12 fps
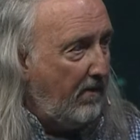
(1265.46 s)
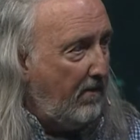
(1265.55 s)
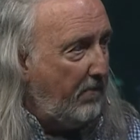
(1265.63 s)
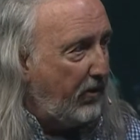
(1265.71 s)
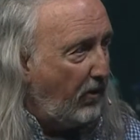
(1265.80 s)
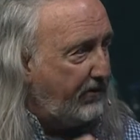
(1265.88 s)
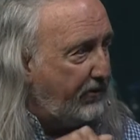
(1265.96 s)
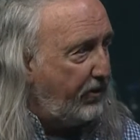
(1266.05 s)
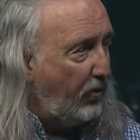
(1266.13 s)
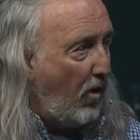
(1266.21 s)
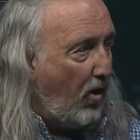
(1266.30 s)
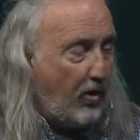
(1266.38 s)
because it's
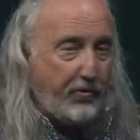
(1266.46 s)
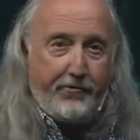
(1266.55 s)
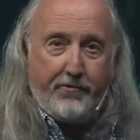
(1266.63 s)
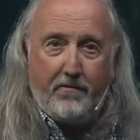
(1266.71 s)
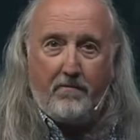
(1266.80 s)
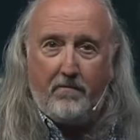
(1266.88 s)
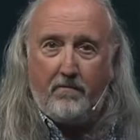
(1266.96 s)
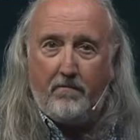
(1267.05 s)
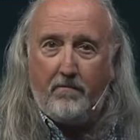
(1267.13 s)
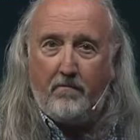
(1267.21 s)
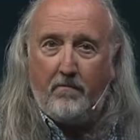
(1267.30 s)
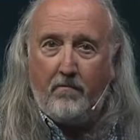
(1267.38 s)
too harsh,
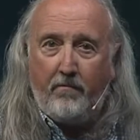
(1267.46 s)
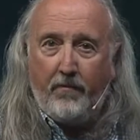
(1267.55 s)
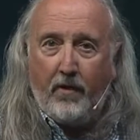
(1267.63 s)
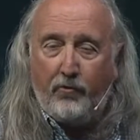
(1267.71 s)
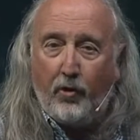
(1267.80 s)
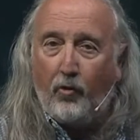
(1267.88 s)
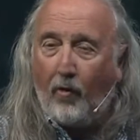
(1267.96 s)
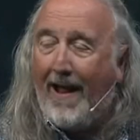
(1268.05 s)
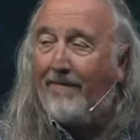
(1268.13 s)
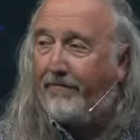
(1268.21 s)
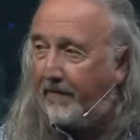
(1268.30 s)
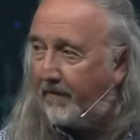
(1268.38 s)
too
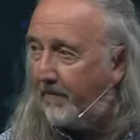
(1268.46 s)
graphic.